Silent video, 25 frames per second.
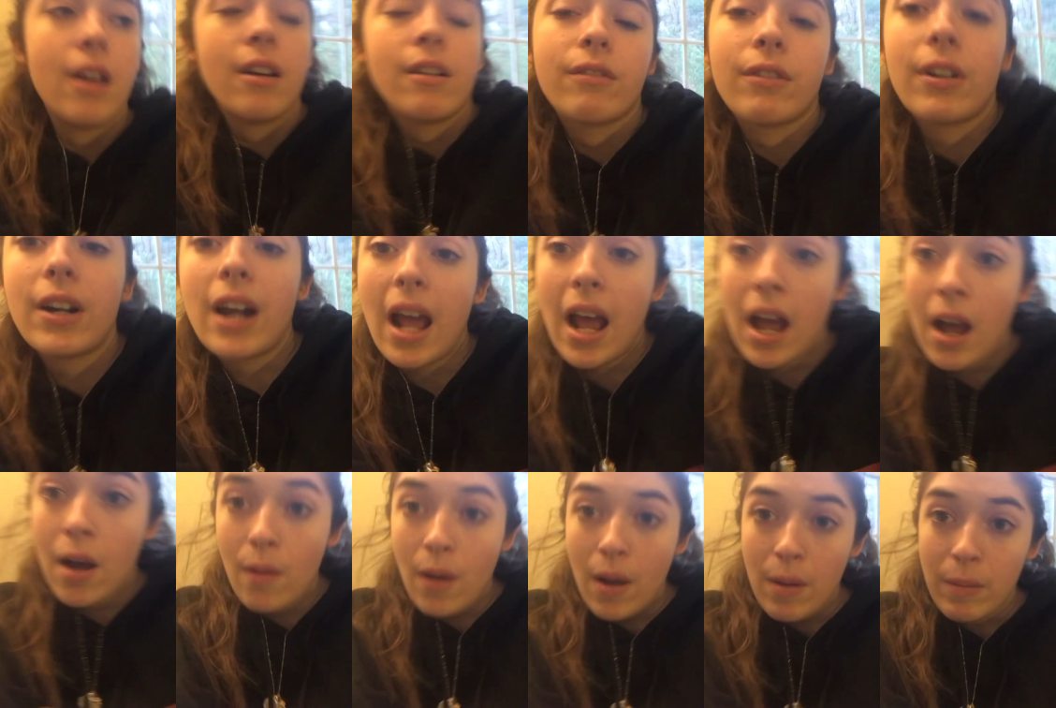for
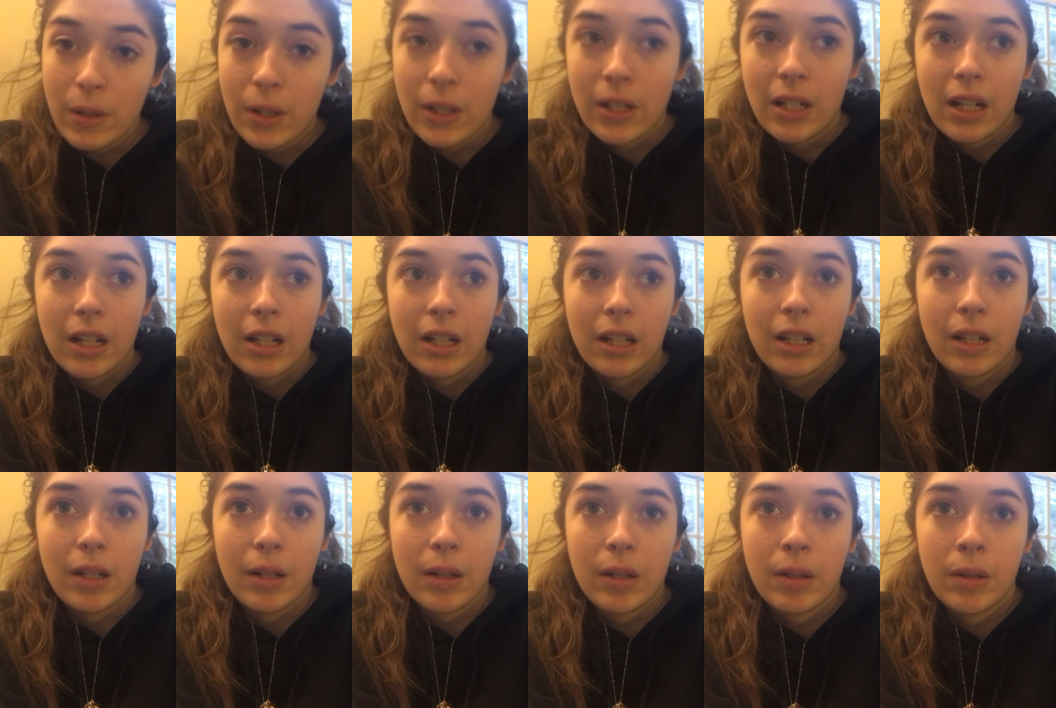now, I'm going
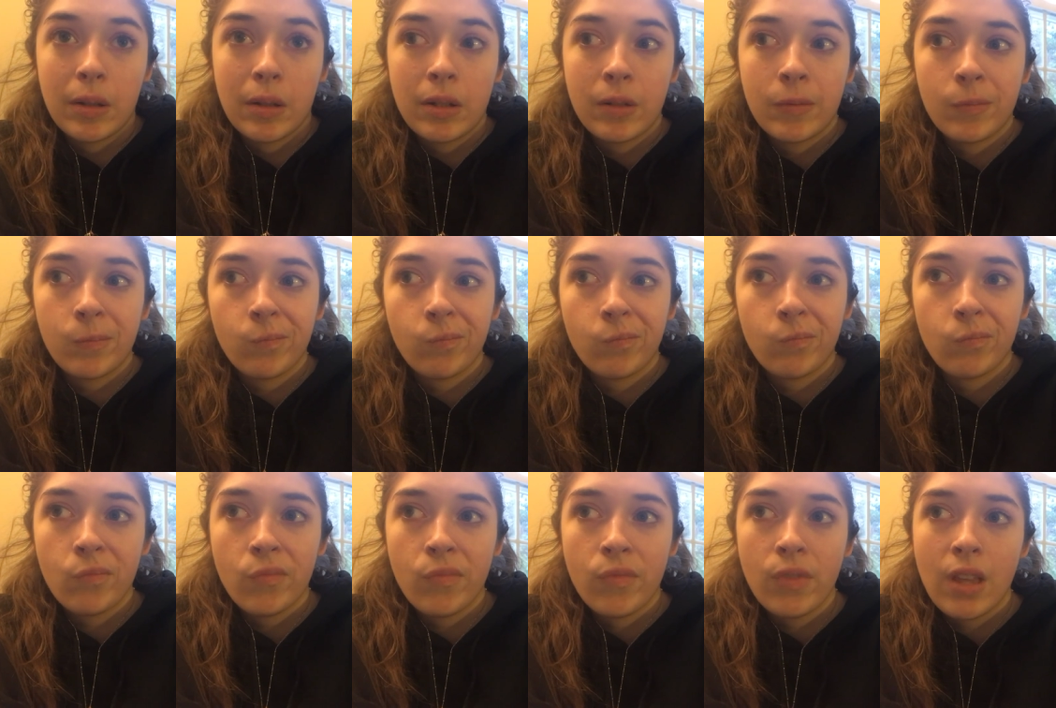to
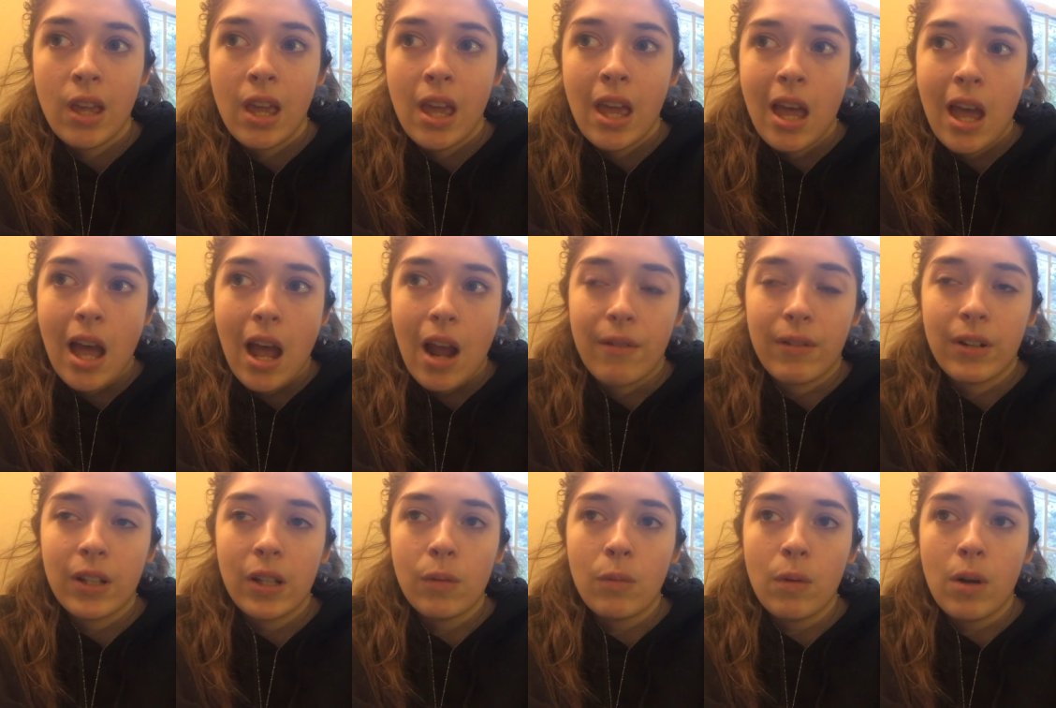I
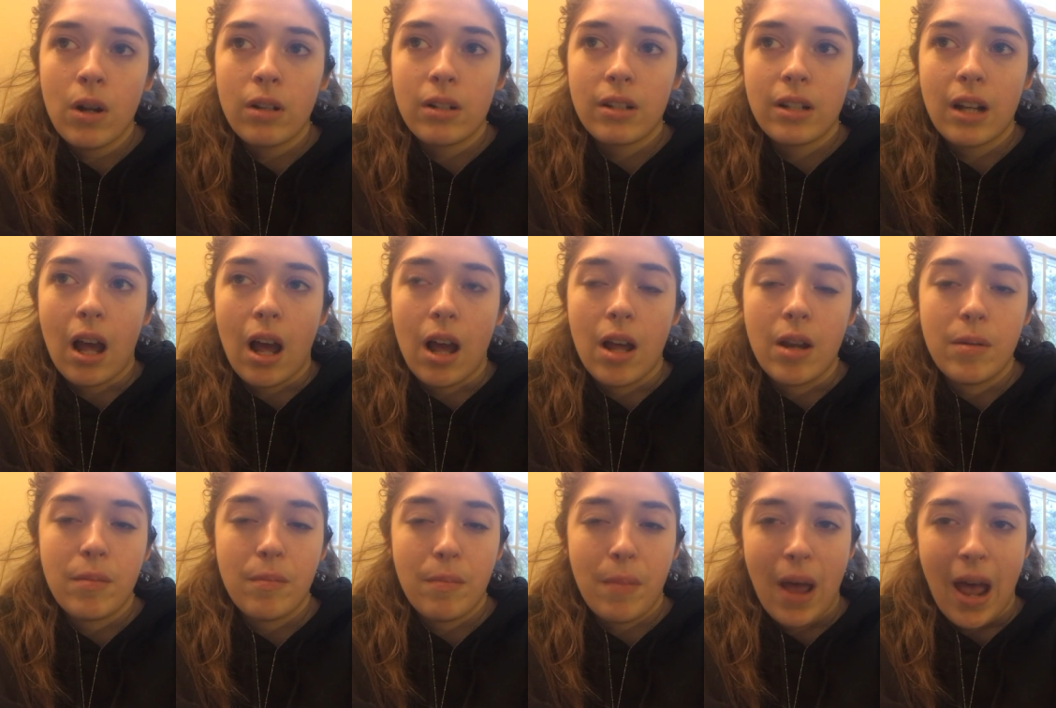really want to
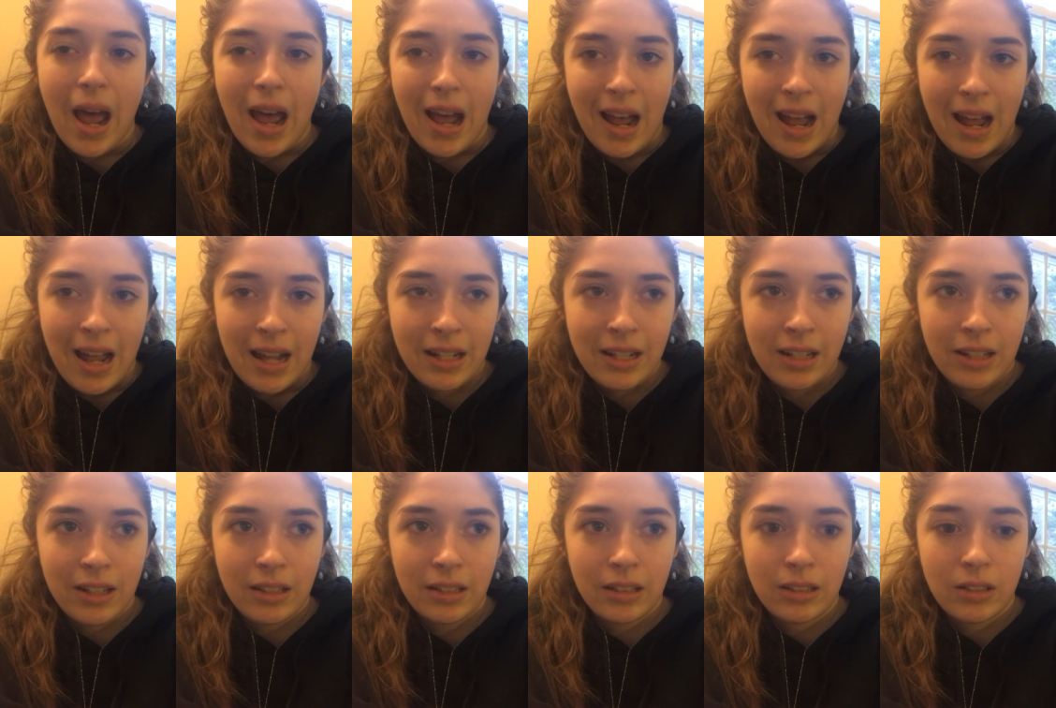
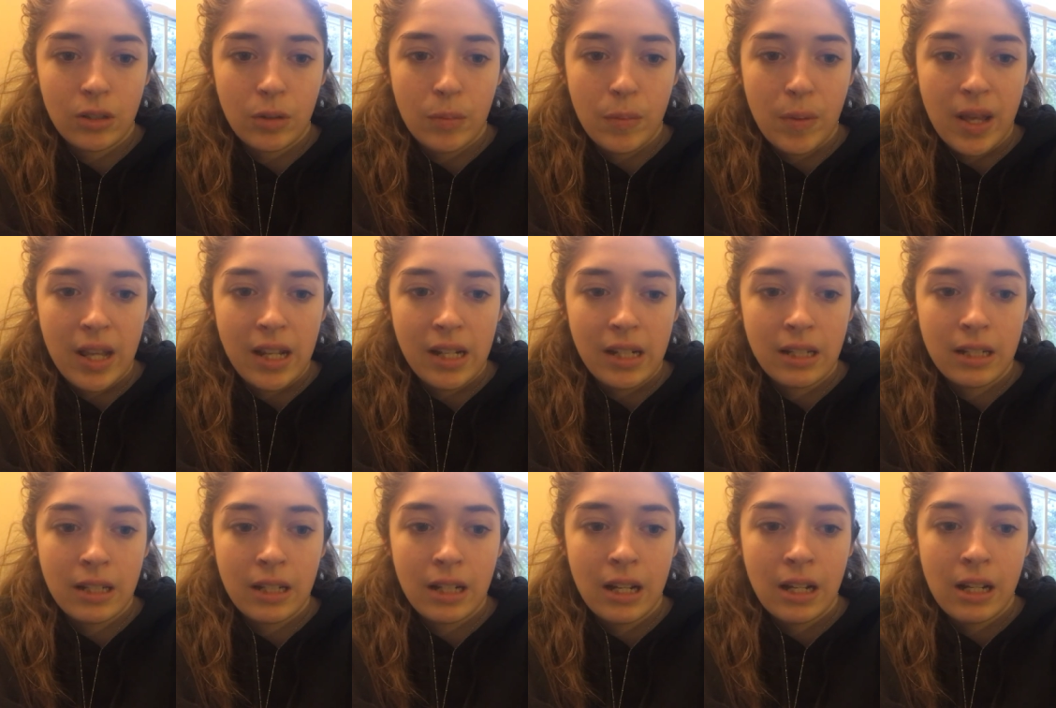unpack a little
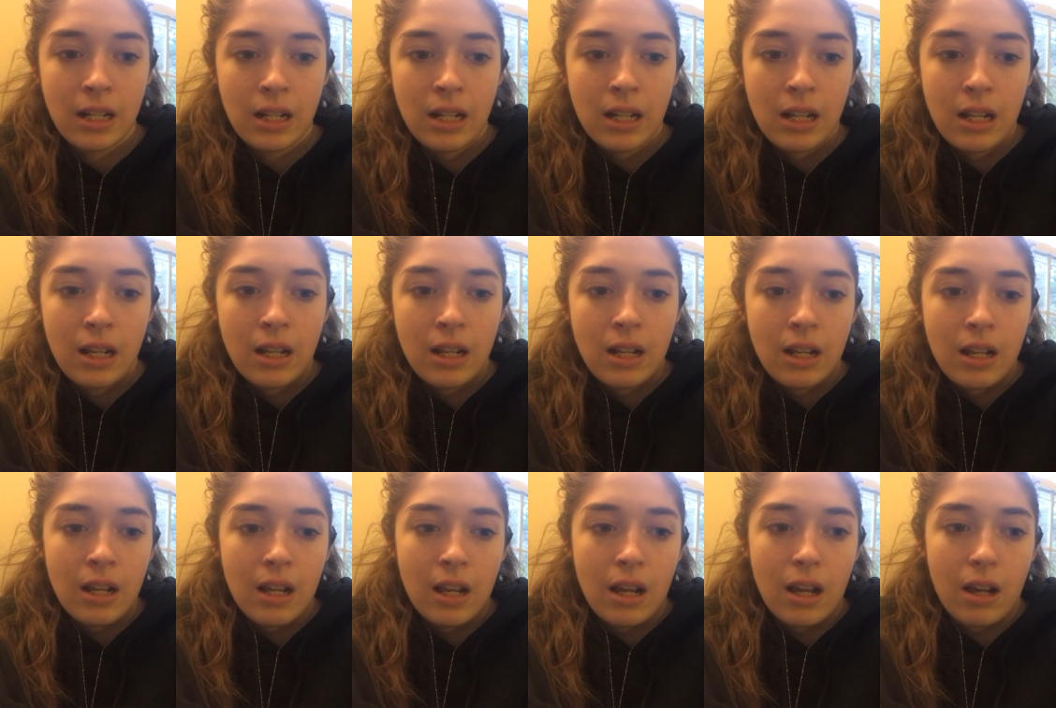bit.
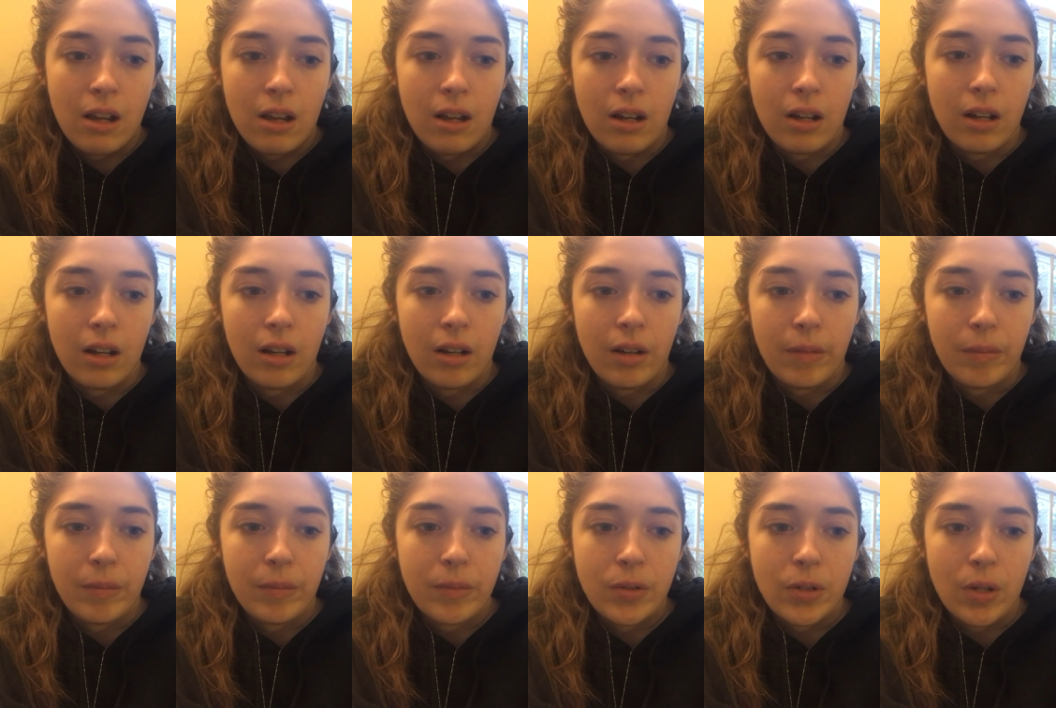
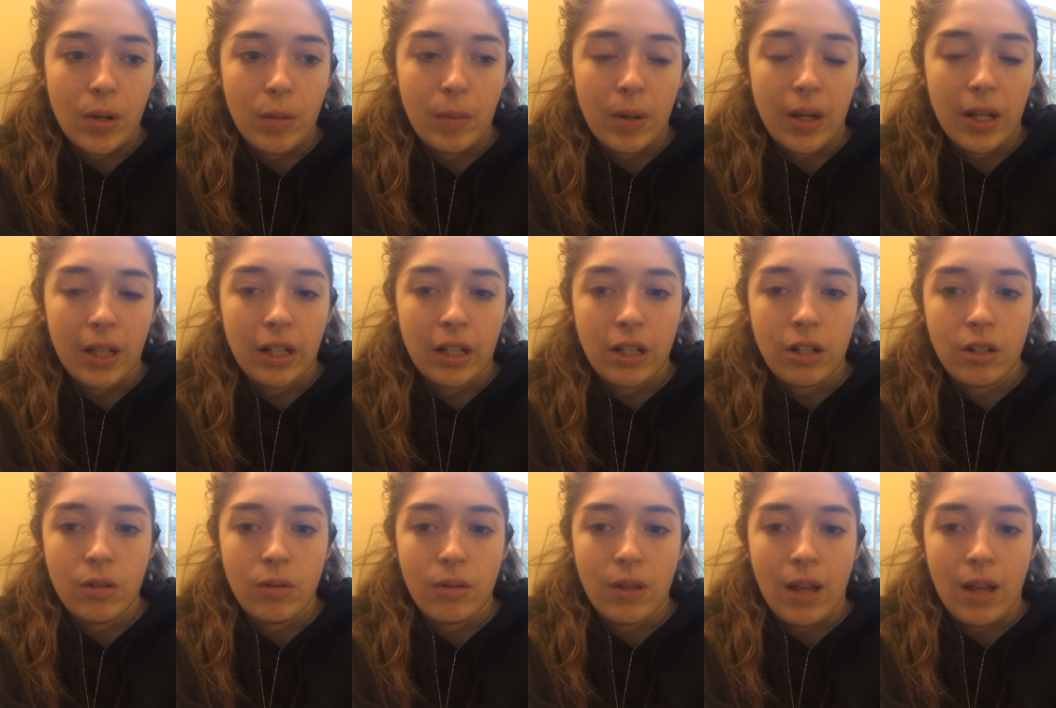Um, so I'm probably going to do